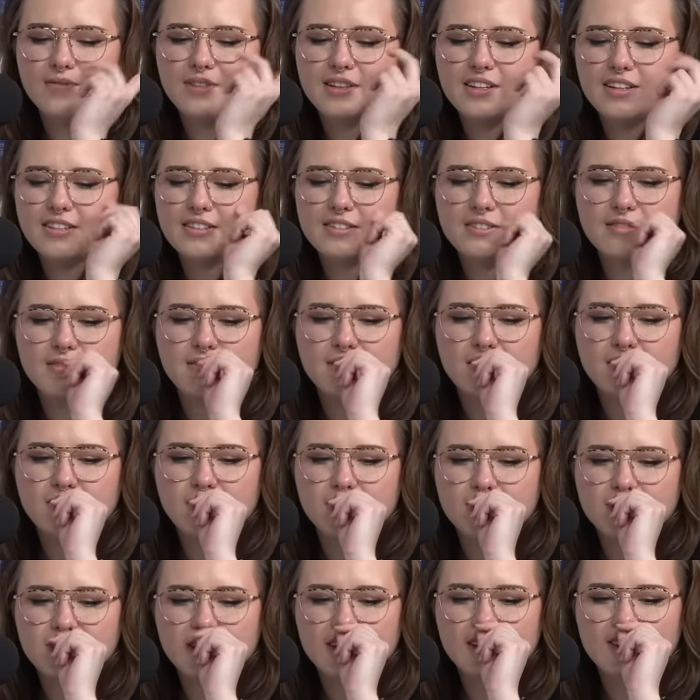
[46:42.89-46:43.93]
It's
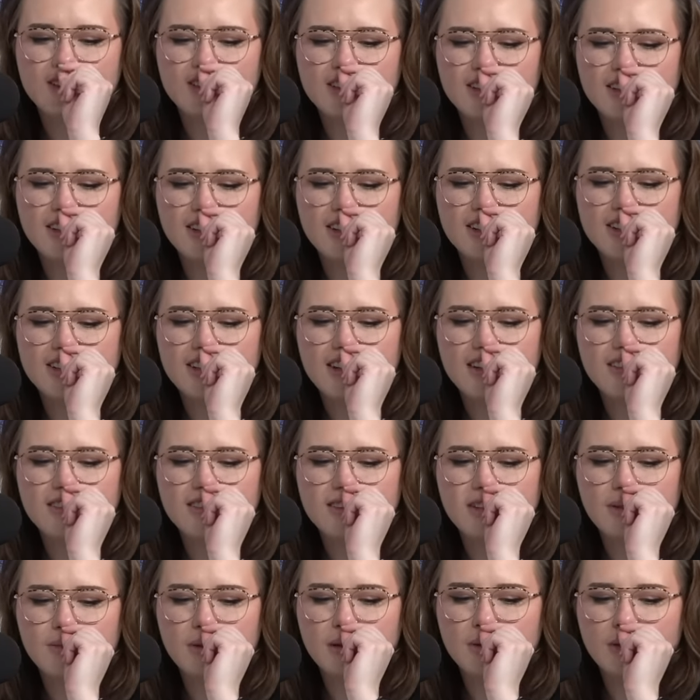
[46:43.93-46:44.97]
fursecution. It
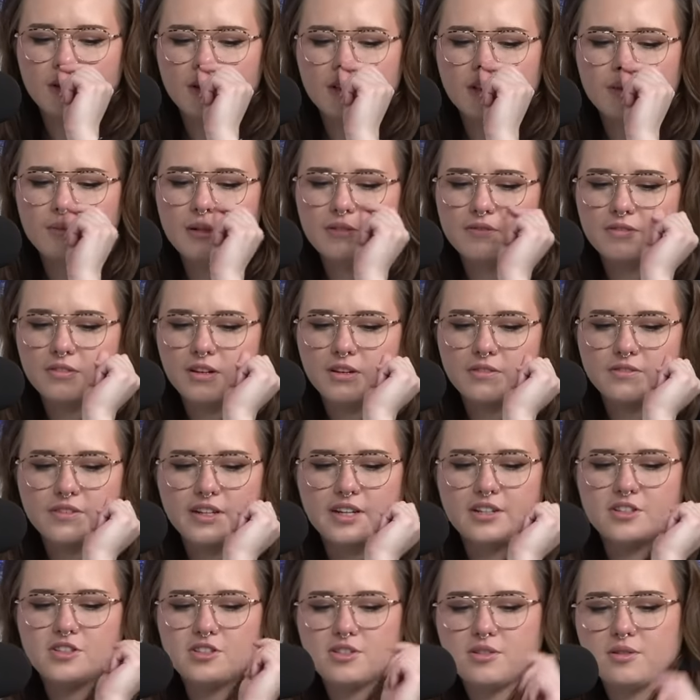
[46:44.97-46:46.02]
sounds a little bit
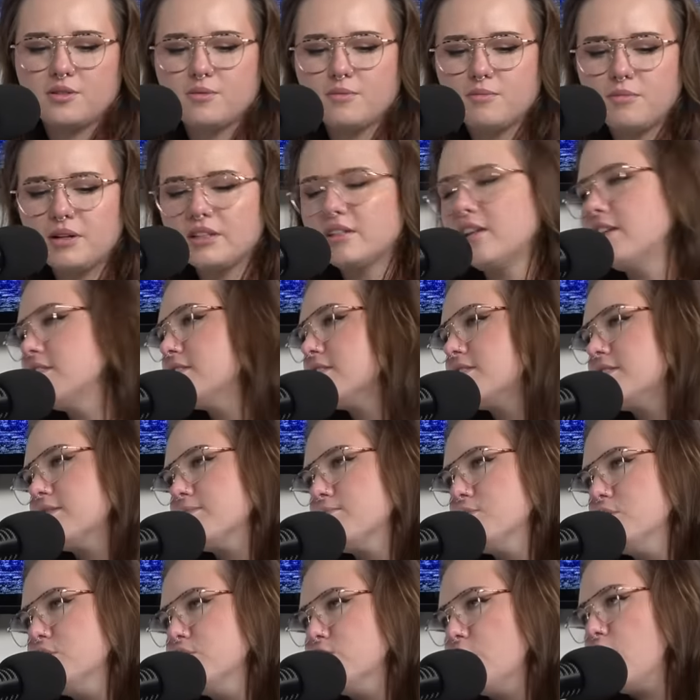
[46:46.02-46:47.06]
far-fetched, but let's
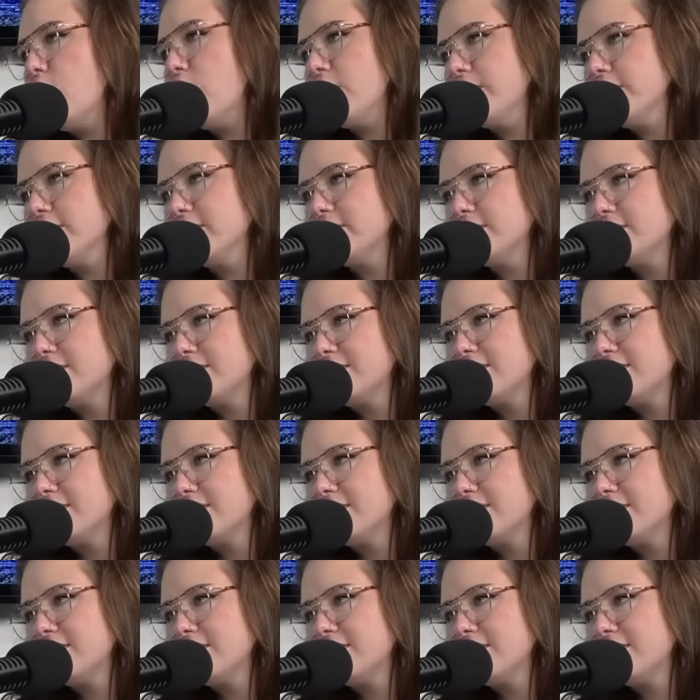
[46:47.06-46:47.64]
move on.